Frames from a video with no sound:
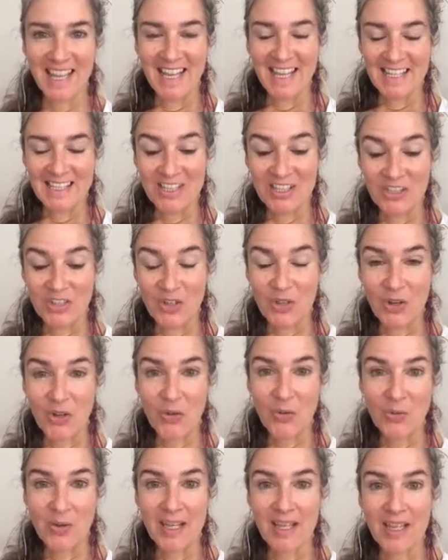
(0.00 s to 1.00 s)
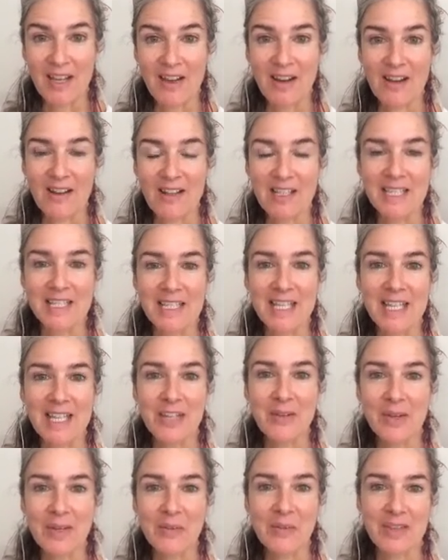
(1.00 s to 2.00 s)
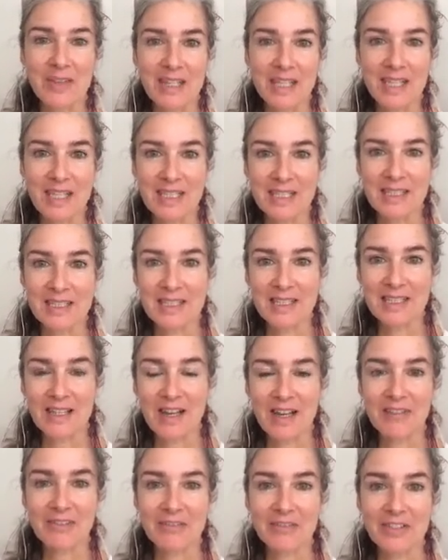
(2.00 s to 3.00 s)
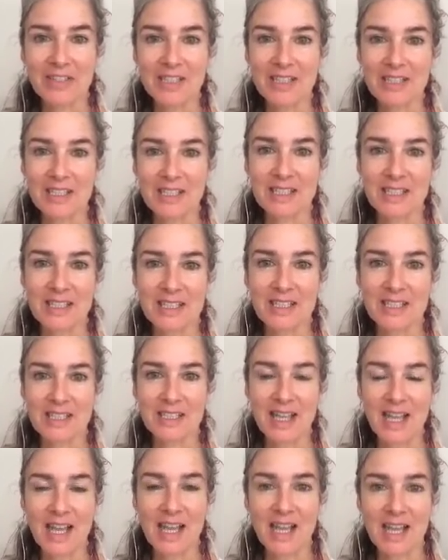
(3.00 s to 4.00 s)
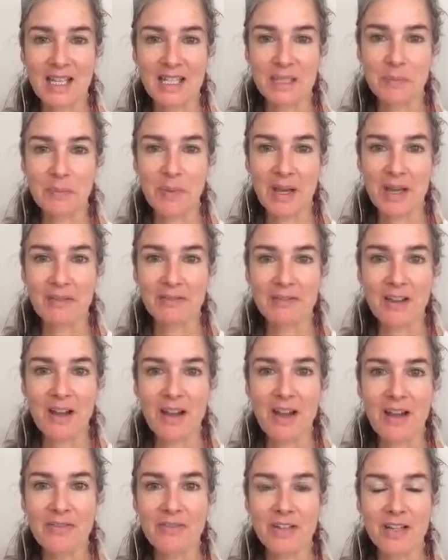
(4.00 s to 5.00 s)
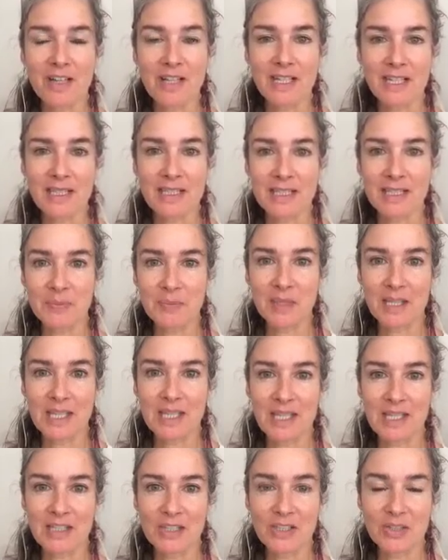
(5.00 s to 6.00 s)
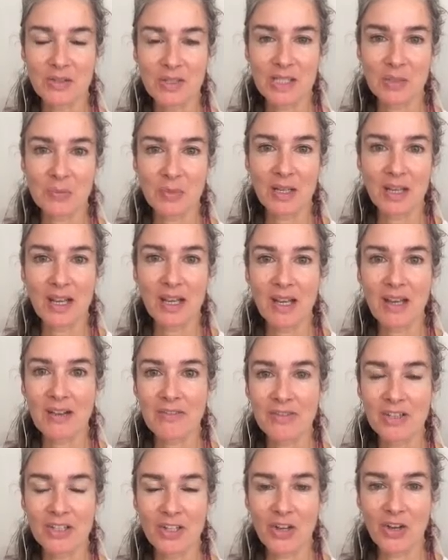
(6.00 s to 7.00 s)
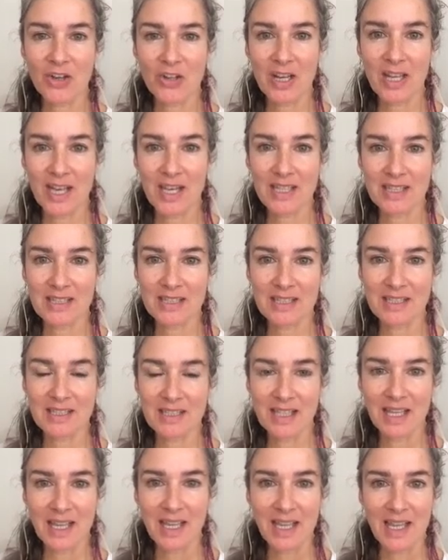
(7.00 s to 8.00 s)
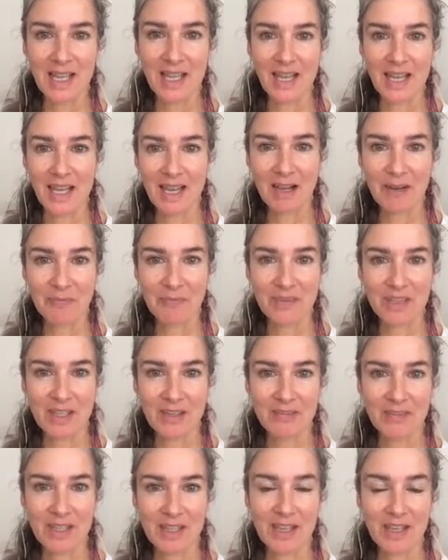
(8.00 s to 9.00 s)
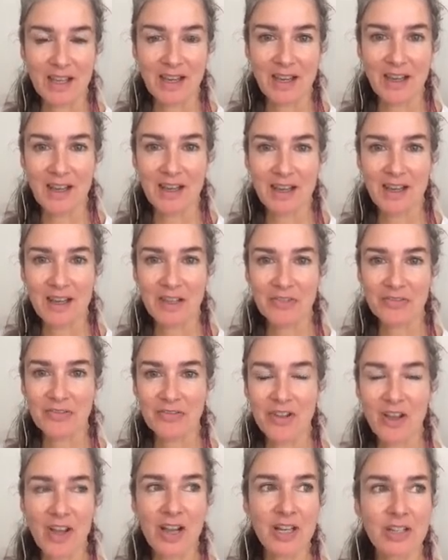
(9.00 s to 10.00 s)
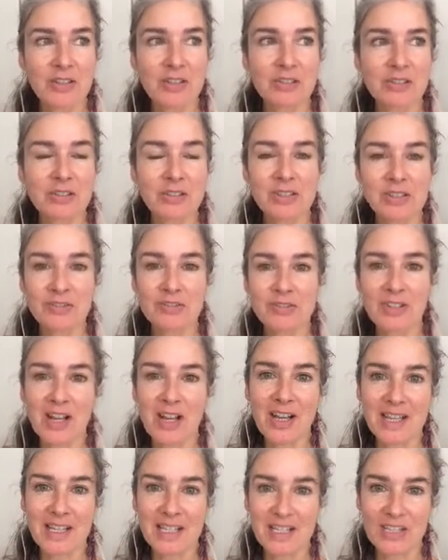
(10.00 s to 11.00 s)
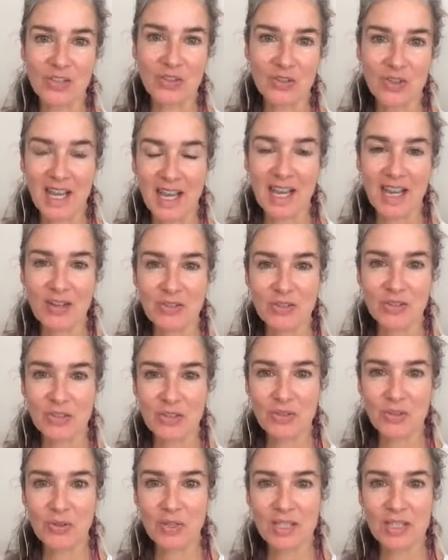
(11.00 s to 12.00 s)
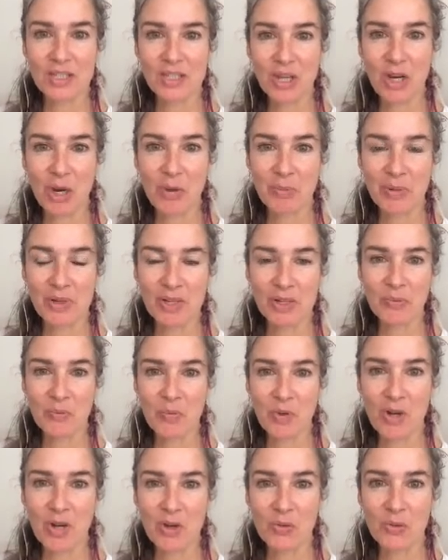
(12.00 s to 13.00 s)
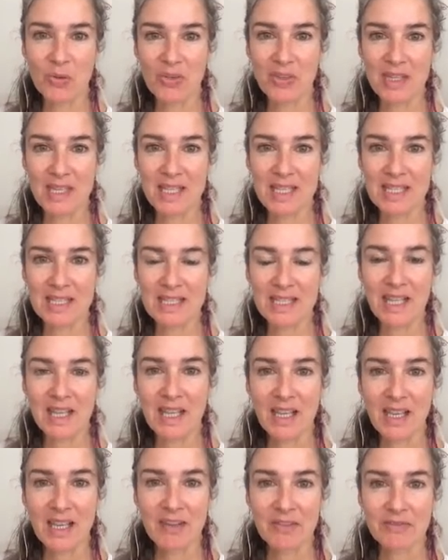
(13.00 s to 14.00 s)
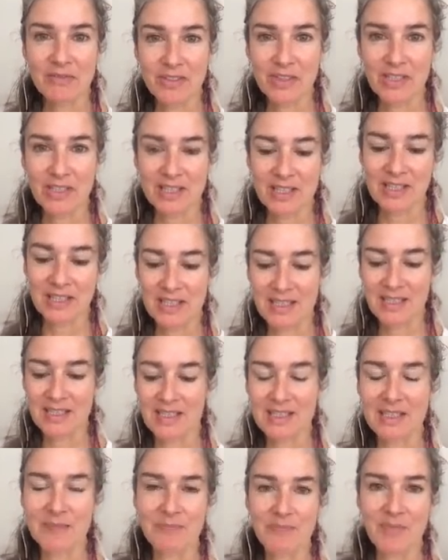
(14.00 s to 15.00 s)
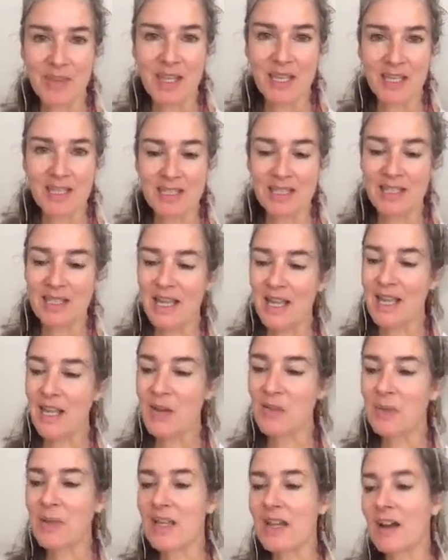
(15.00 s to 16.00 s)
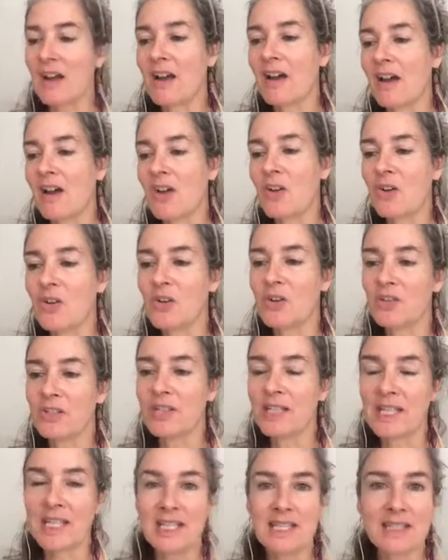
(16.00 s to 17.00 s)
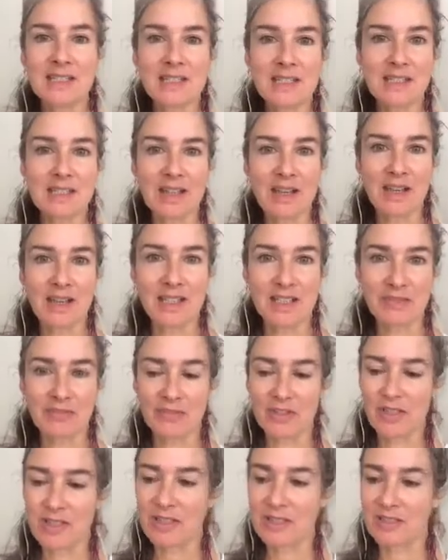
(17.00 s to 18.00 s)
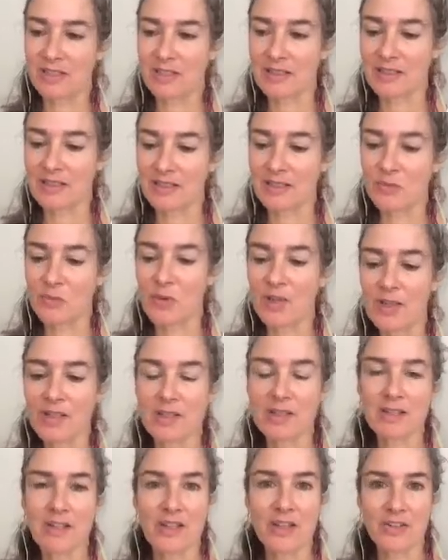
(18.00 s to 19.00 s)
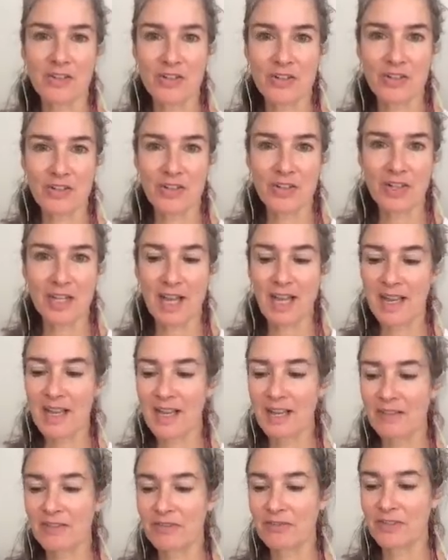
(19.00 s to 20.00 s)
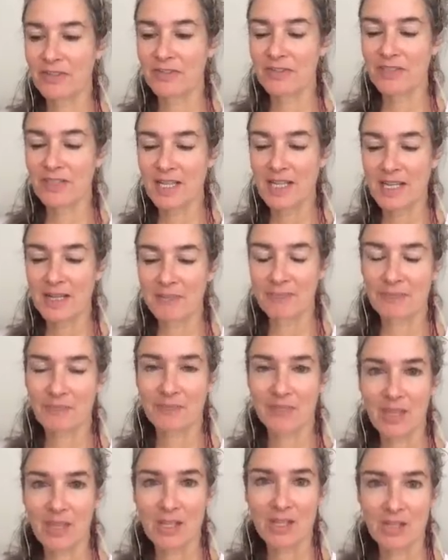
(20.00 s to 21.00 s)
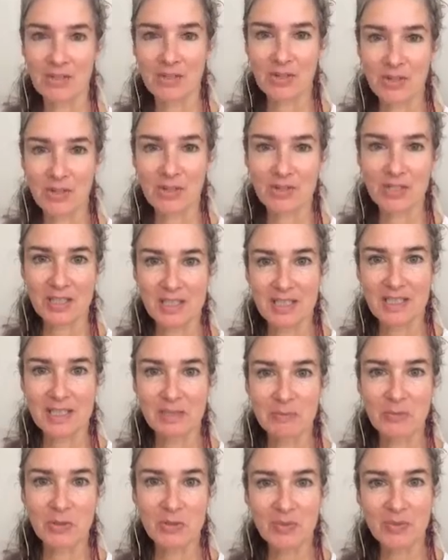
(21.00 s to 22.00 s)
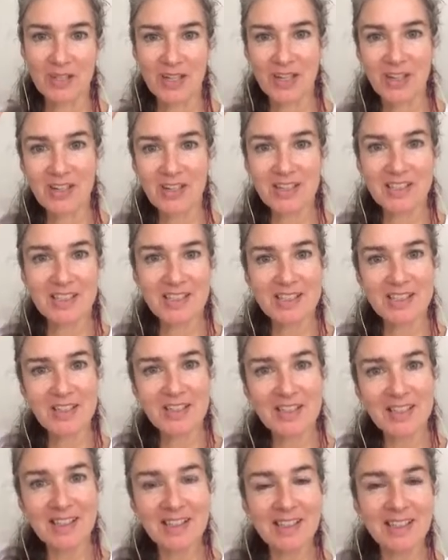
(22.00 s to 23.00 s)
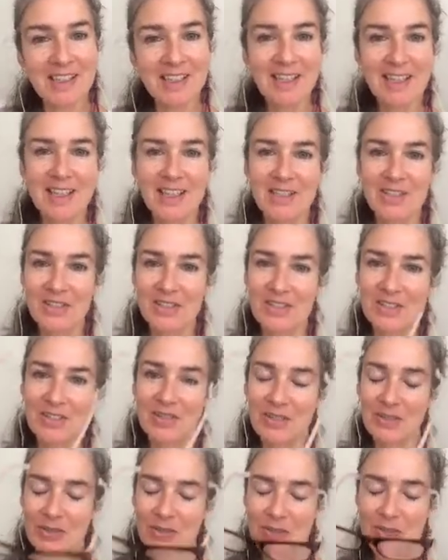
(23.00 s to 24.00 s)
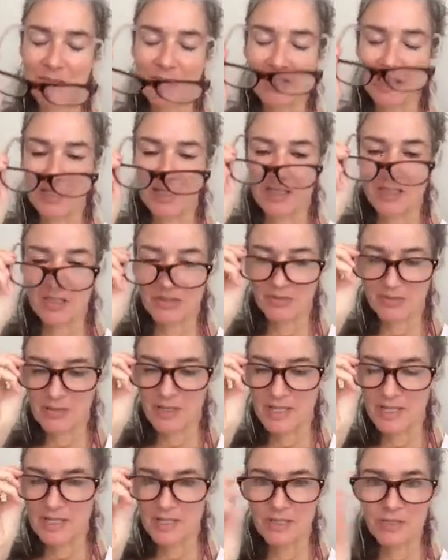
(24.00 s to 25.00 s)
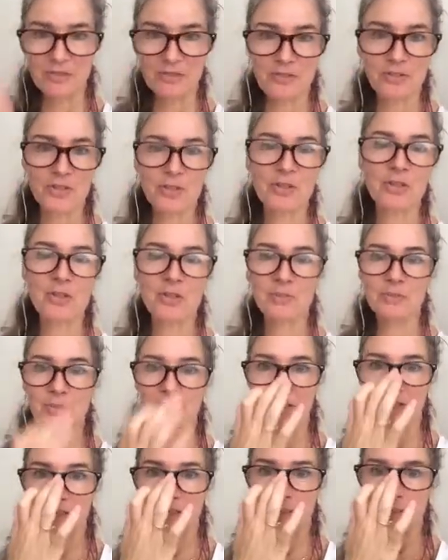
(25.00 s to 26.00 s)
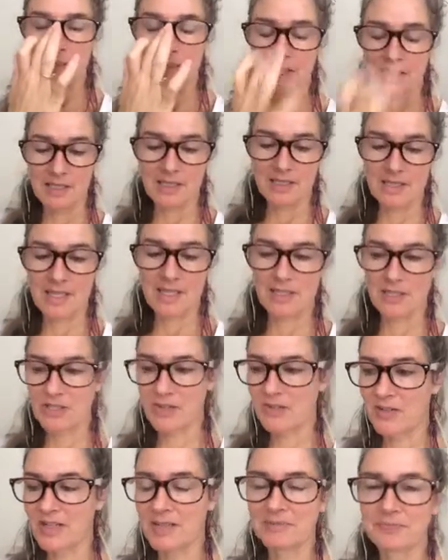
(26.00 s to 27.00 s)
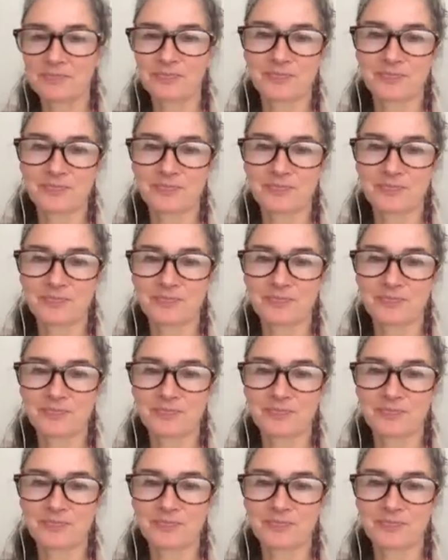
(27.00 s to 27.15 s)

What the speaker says: So we are continuing with the insight verses as Bhairava is speaking to his beloved goddess, giving her final advice on how to interpret and work with these verses. Today we are on insight verse 150. So I just need to put my glasses on to read to you from the Sanskrit.